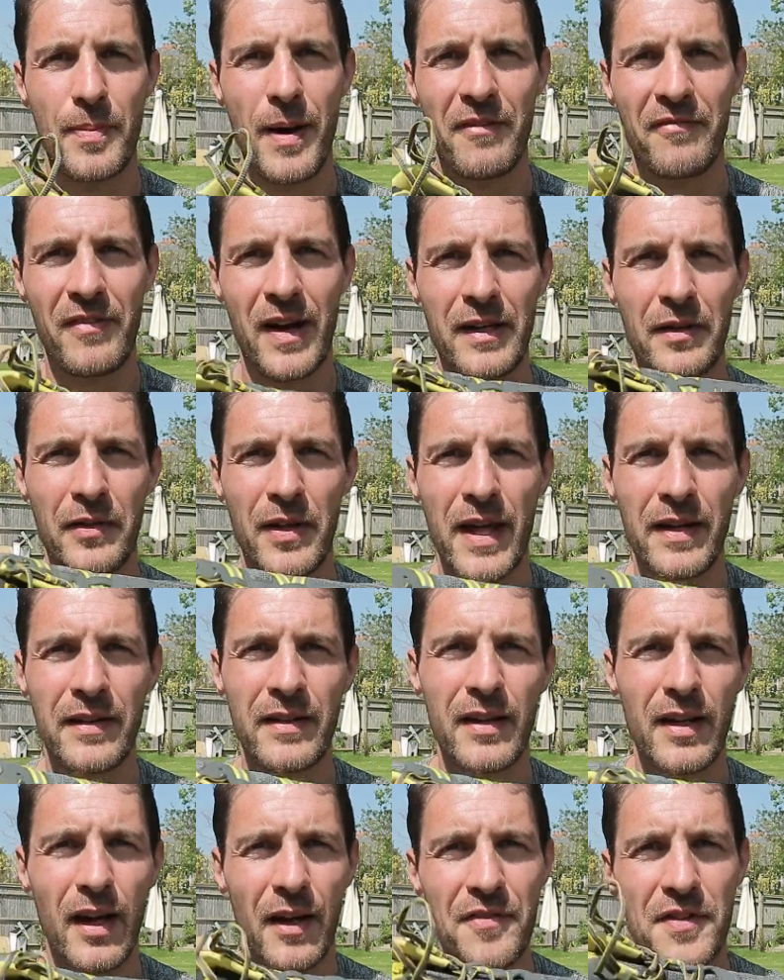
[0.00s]
about value then.
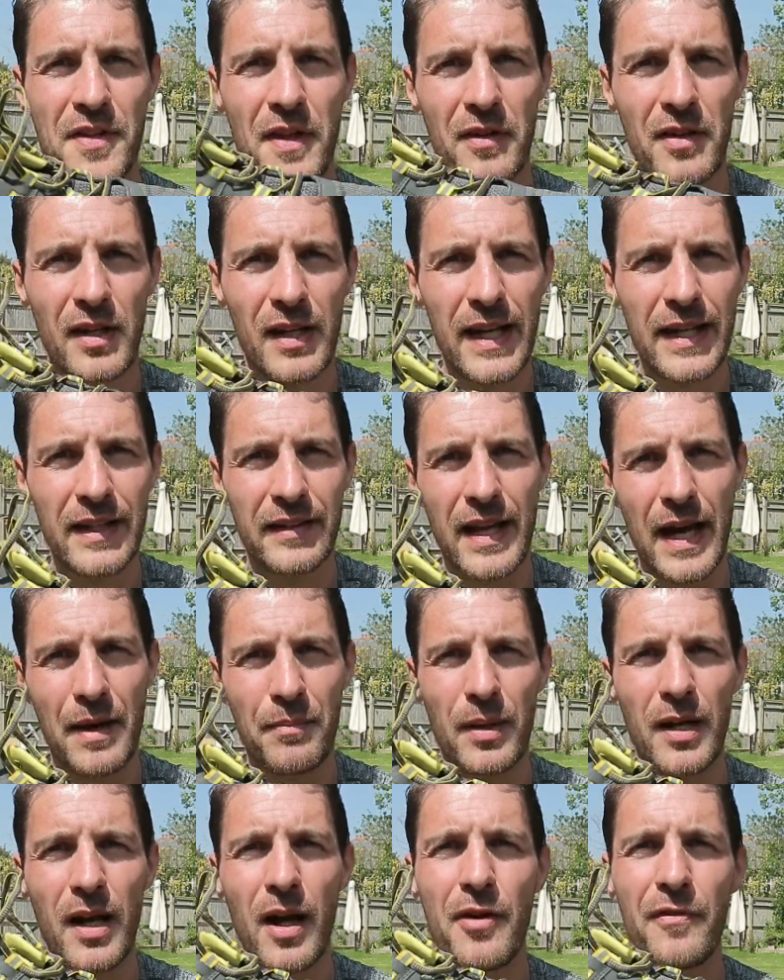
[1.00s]
I've stuck a link
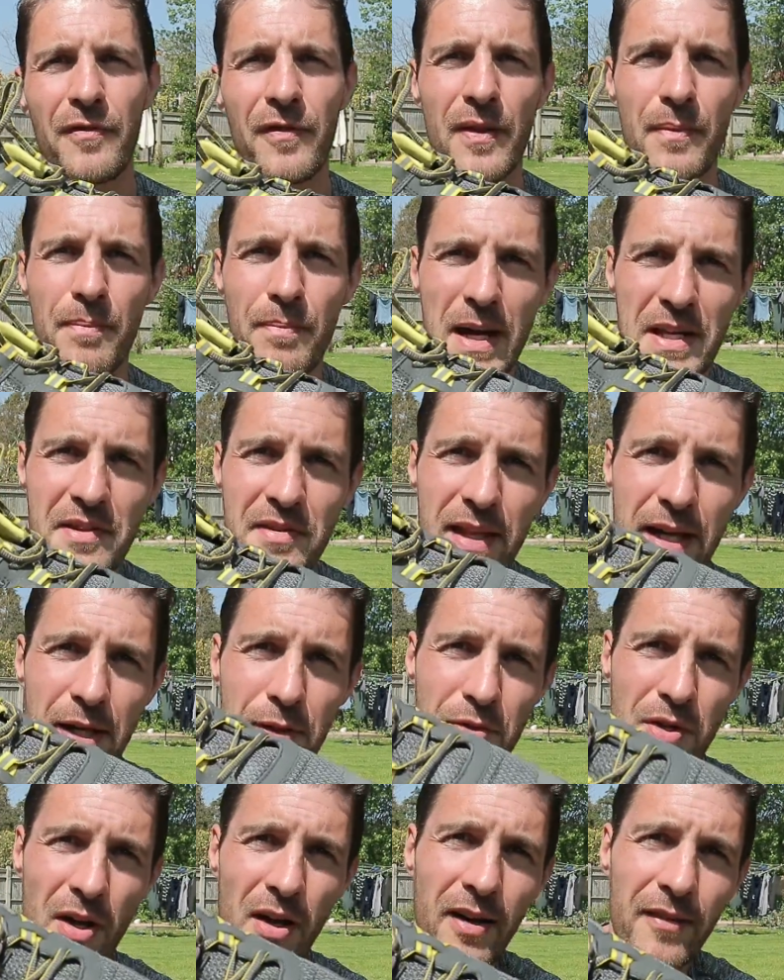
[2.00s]
down below for the best
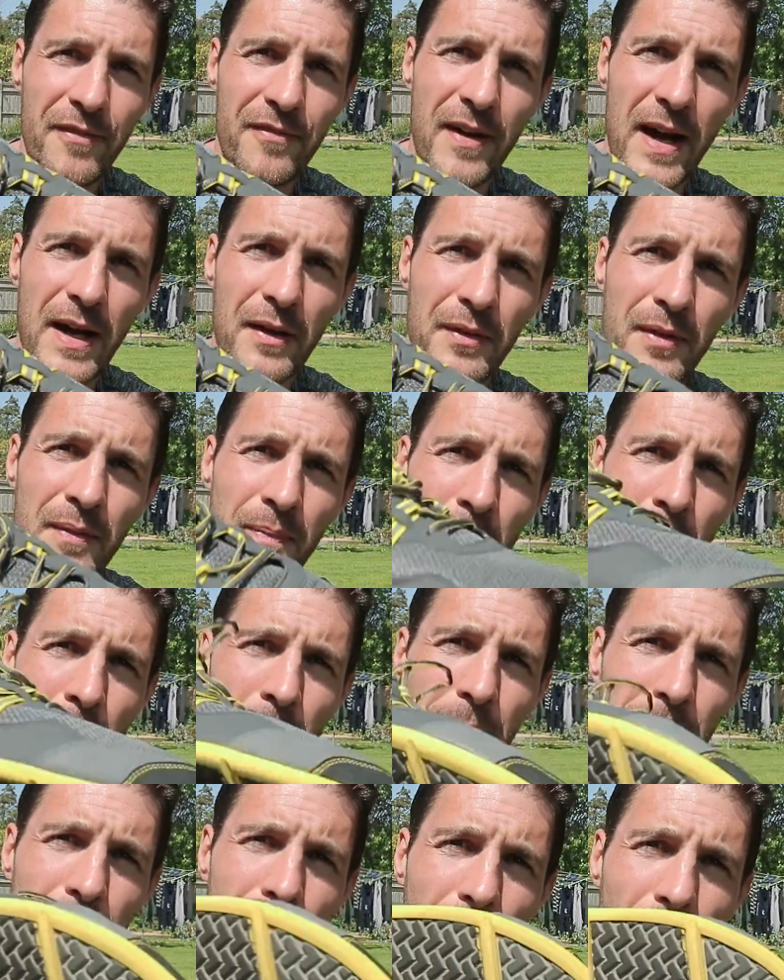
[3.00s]
deals that I've found
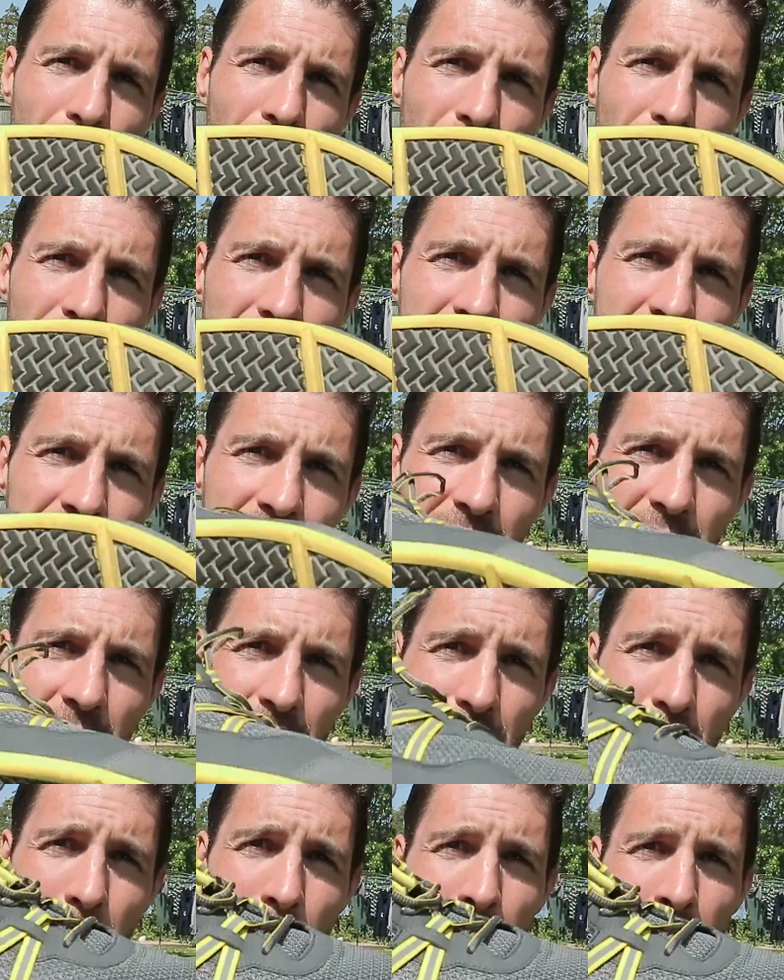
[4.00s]
on the
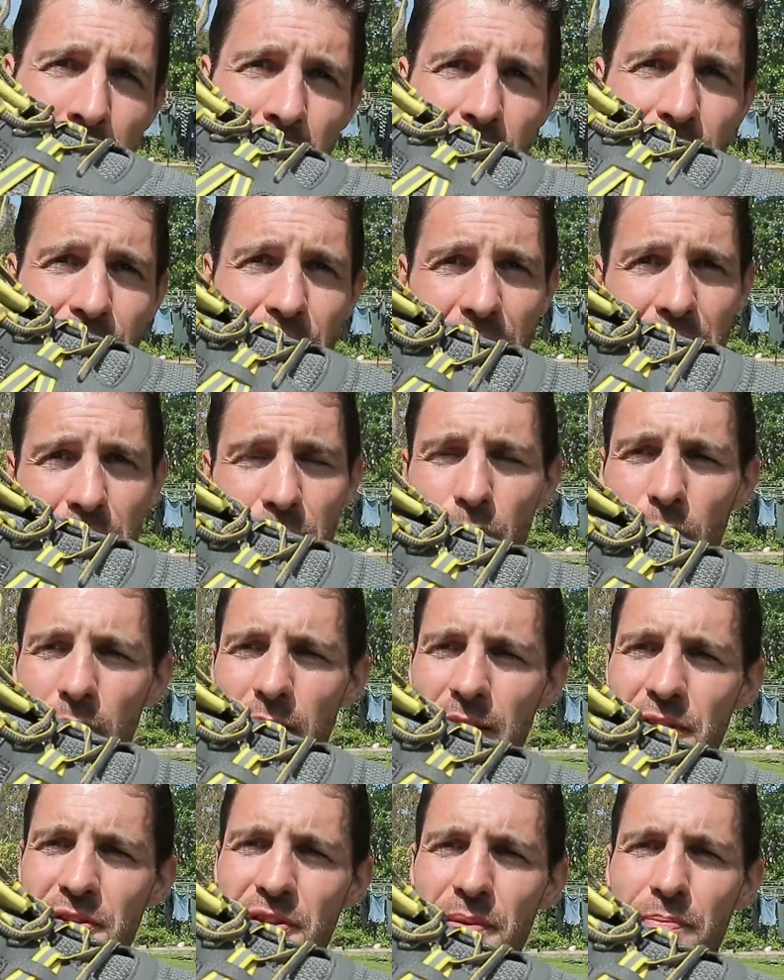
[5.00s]
internet.
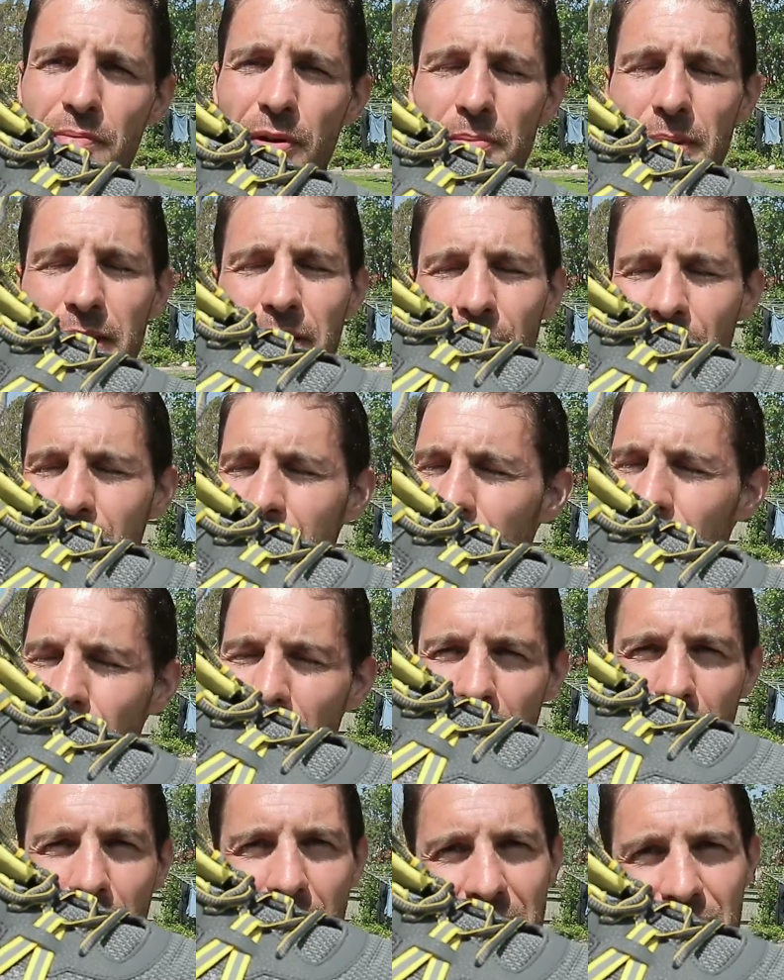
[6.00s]
Value-wise, you're probably looking at
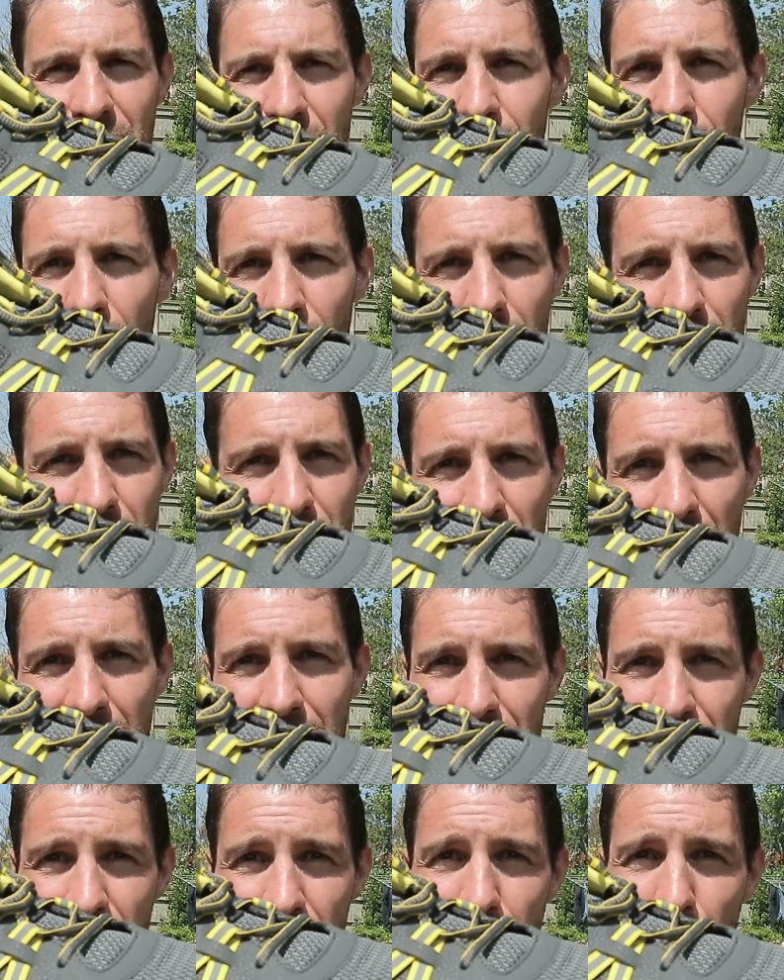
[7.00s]
about $80,
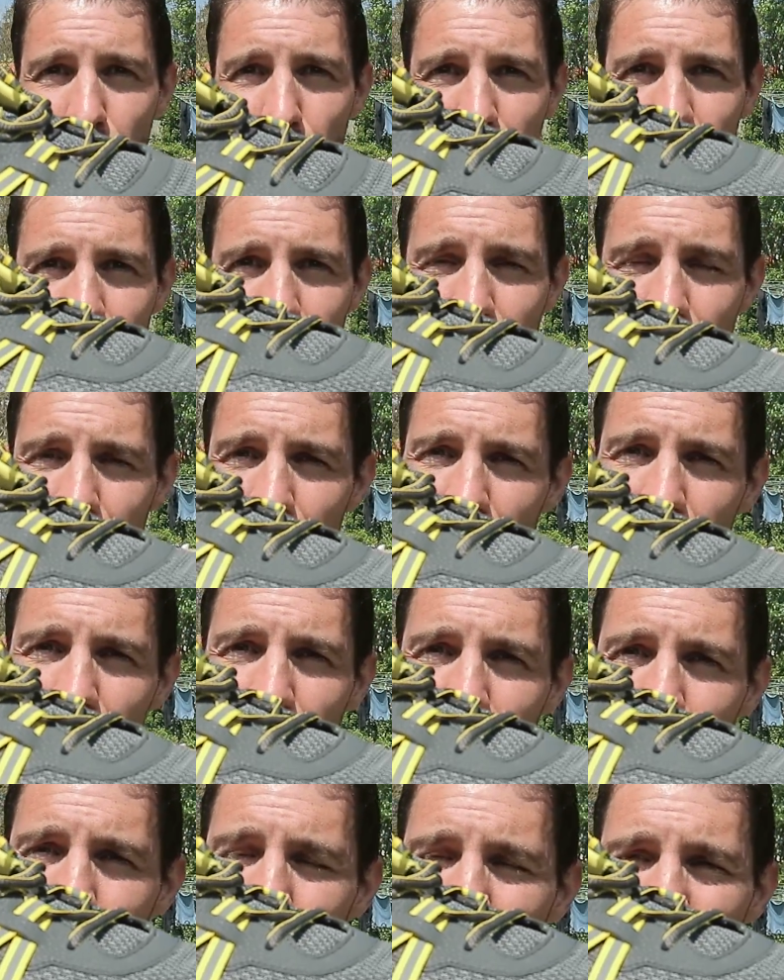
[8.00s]
80 quid,
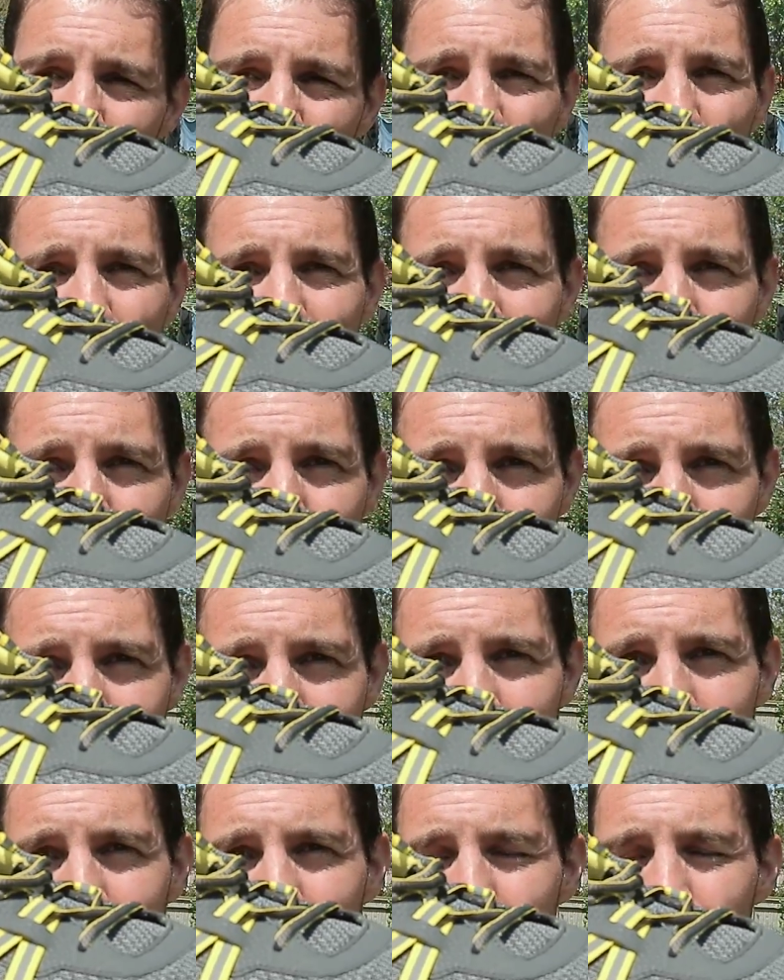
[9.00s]
80 to 90 quid,
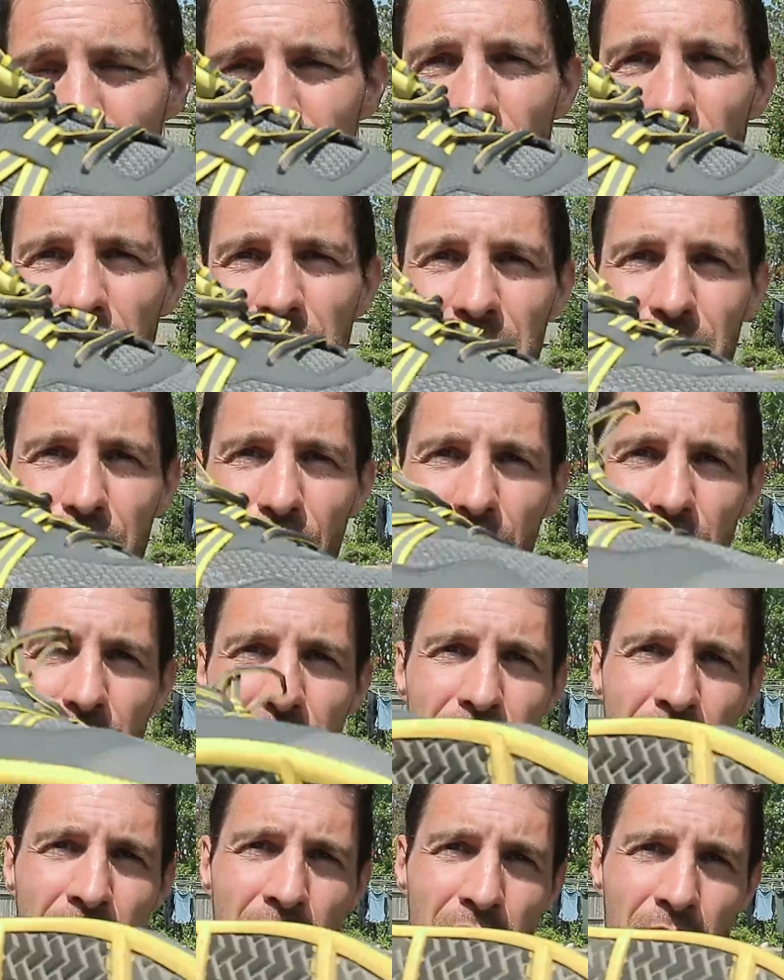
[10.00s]
$80 to
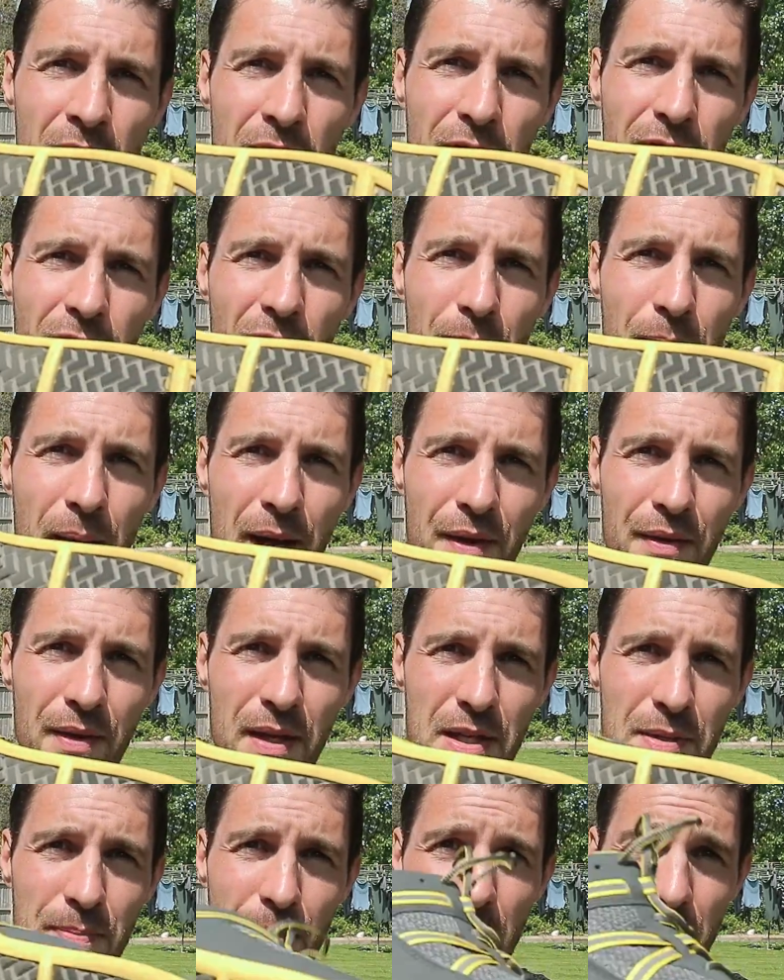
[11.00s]
$90 for a pair of
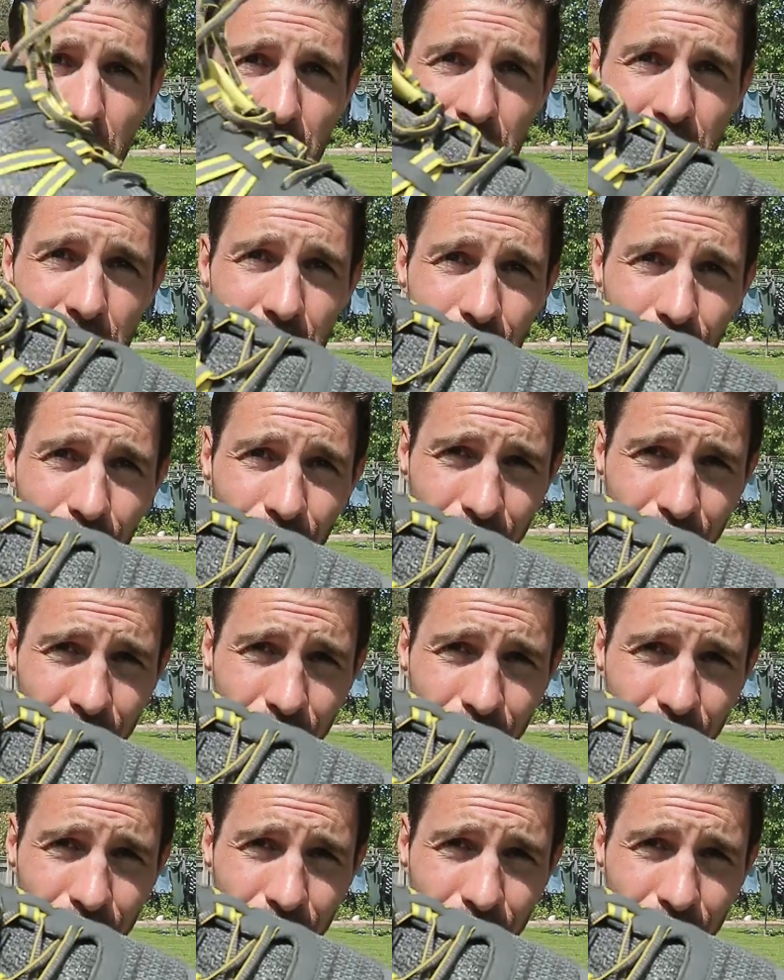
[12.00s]
these beasts.